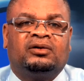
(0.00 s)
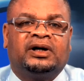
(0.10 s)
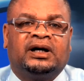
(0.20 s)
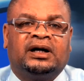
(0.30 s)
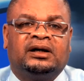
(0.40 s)

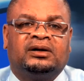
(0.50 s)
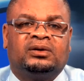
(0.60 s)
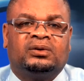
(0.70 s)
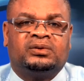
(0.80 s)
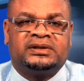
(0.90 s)
Hurricane
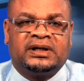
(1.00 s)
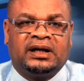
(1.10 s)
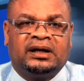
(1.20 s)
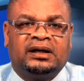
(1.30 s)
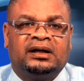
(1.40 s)

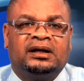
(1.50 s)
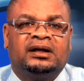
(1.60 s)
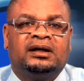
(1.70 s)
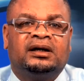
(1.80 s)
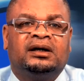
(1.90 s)
Jose.
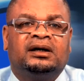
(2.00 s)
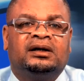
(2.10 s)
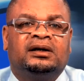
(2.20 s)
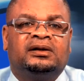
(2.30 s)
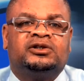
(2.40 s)

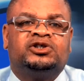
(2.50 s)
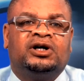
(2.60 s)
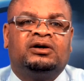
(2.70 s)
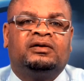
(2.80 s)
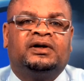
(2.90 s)
The
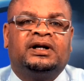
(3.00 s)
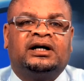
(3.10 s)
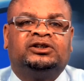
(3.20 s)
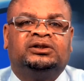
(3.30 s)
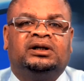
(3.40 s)
chair of the
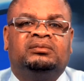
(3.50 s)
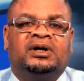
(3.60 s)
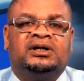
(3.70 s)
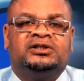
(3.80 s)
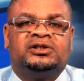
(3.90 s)
National
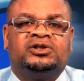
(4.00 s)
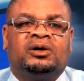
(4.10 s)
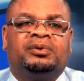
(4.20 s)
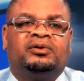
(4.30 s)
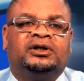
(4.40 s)
Emergency
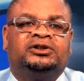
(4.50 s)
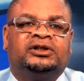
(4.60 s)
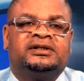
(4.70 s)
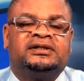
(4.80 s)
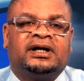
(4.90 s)

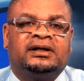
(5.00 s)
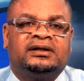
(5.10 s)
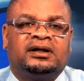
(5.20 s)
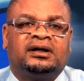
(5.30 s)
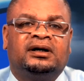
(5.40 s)
Operations
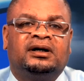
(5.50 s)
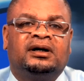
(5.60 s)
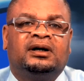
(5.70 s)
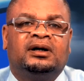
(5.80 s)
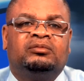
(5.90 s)
Center
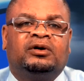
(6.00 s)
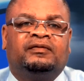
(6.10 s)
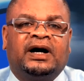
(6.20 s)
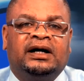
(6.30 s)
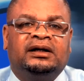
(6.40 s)

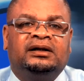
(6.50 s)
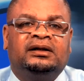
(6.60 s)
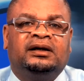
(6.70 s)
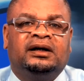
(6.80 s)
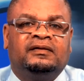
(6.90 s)

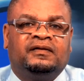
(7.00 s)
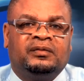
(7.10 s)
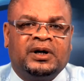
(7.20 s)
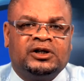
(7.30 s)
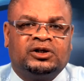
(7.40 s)
provided the
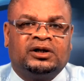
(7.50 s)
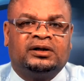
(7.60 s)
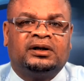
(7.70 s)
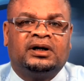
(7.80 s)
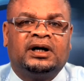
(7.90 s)

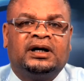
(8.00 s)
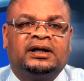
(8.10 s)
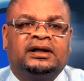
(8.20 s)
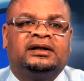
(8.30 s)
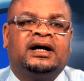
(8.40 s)
information
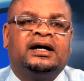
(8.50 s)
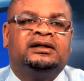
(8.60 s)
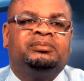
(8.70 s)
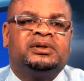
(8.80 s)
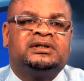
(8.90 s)
that
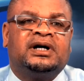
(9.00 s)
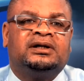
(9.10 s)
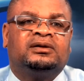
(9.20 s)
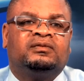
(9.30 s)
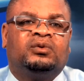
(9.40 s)

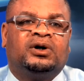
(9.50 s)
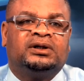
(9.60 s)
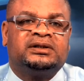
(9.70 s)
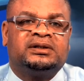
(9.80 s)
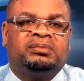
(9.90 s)
90% of
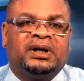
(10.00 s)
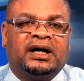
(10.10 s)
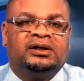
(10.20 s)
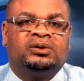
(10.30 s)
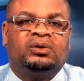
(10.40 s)
water
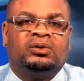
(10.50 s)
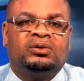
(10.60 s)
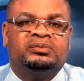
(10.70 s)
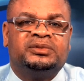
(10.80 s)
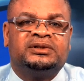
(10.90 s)
supply to
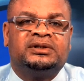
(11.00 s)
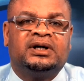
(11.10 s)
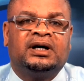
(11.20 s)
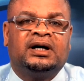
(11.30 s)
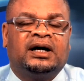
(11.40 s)
homes
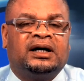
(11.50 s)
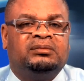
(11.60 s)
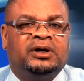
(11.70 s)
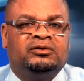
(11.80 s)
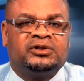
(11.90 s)

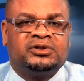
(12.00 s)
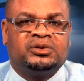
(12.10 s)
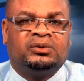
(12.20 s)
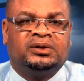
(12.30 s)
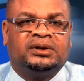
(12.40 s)
had been
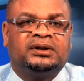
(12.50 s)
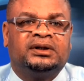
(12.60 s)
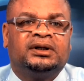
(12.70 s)
restored.